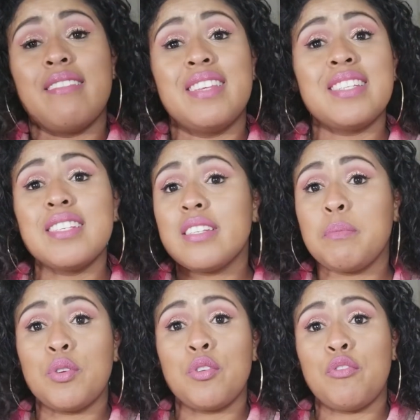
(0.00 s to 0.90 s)
This is a
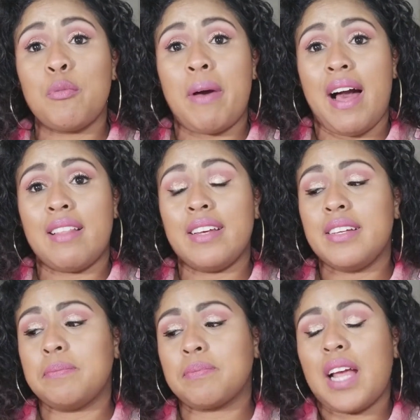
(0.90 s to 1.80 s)
beautiful
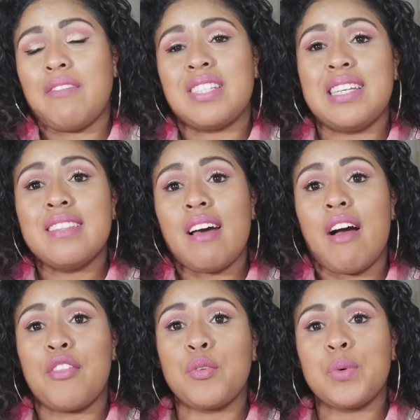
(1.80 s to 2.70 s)
palette. I've seen the
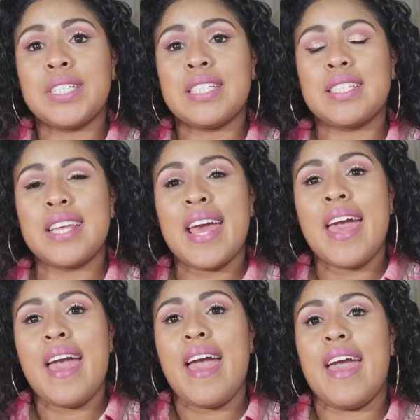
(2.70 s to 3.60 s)
other ones,
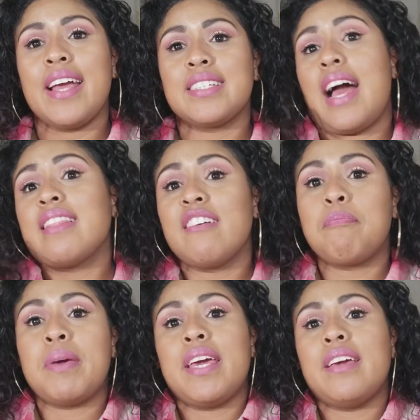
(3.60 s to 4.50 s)
and I
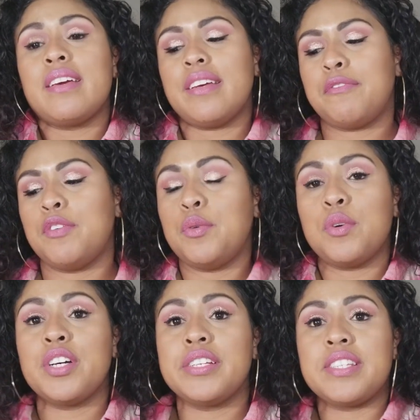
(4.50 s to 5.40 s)
love pink. If you
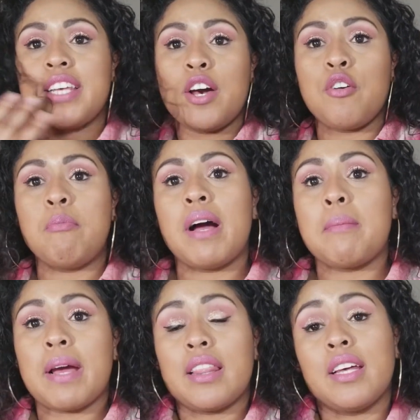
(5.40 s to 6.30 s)
couldn't tell
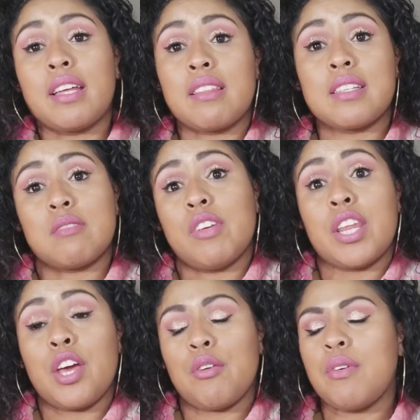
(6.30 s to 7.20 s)
by my look in this
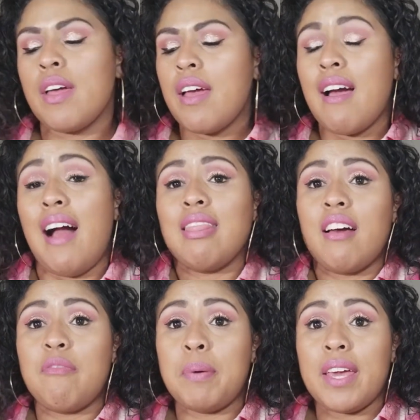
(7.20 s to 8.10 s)
video, I
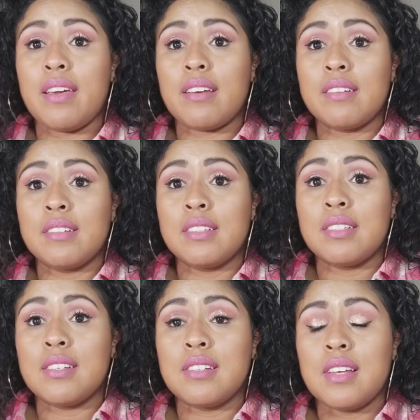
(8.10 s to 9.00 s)
love pink.
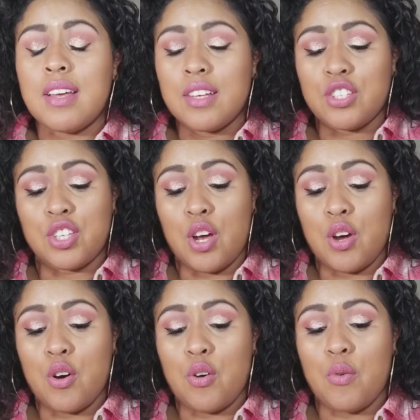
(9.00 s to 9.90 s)

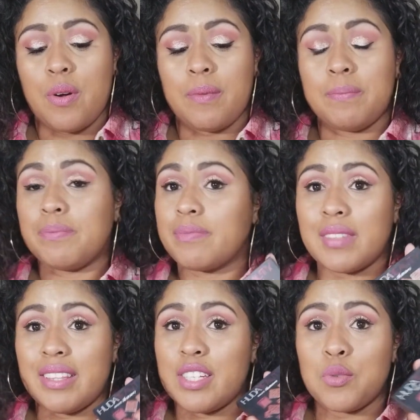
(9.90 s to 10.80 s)
So
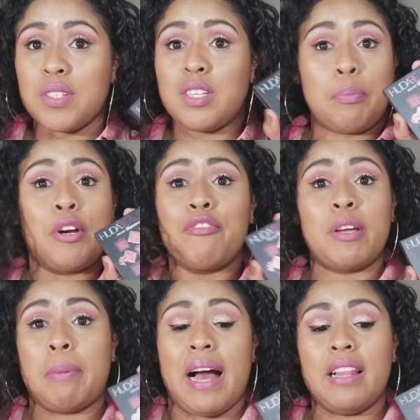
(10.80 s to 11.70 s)
this was the
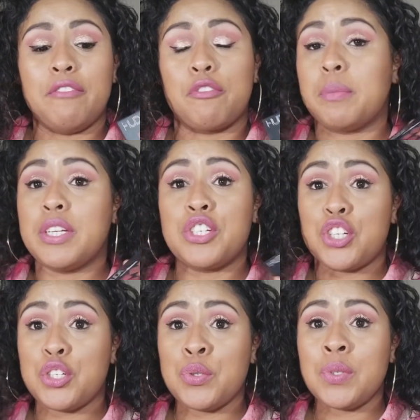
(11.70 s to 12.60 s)
perfect palette for me to
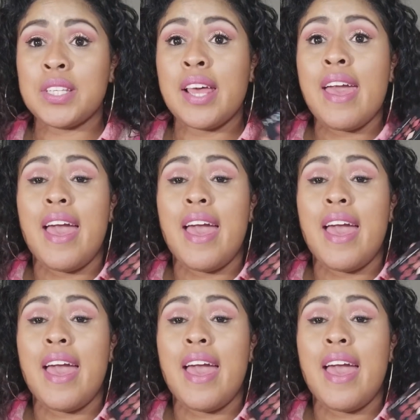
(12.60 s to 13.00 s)
choose.